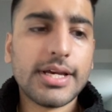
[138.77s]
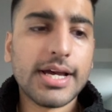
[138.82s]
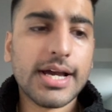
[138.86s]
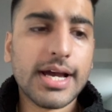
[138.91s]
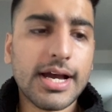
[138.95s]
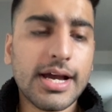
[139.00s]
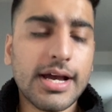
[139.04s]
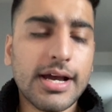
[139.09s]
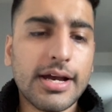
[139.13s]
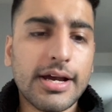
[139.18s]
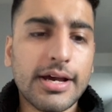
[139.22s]

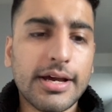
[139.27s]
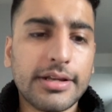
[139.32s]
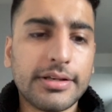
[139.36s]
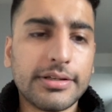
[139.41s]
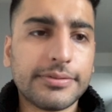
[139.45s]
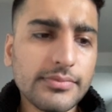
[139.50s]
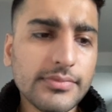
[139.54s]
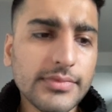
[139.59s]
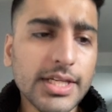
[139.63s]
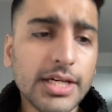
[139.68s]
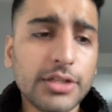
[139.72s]
and
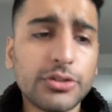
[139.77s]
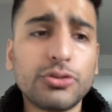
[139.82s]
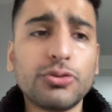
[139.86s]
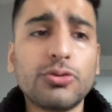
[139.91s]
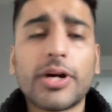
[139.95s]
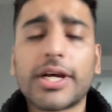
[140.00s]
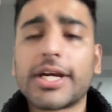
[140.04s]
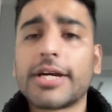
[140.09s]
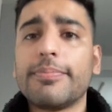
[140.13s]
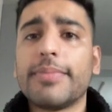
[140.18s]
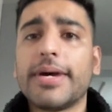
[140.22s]
I do
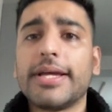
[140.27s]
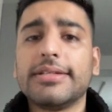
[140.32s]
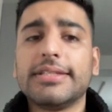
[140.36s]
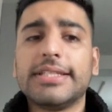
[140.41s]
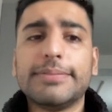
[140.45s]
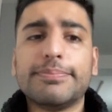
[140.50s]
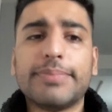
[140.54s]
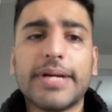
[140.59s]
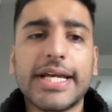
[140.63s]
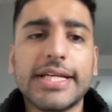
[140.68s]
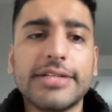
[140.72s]
recommend the
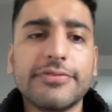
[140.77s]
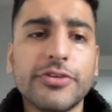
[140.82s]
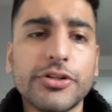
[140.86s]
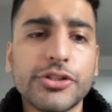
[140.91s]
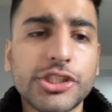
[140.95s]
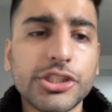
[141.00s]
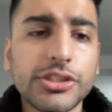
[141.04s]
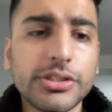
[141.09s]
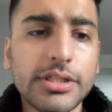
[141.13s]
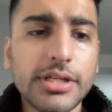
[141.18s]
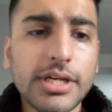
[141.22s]
paid
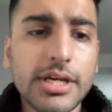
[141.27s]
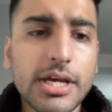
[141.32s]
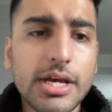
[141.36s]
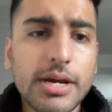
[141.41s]
version.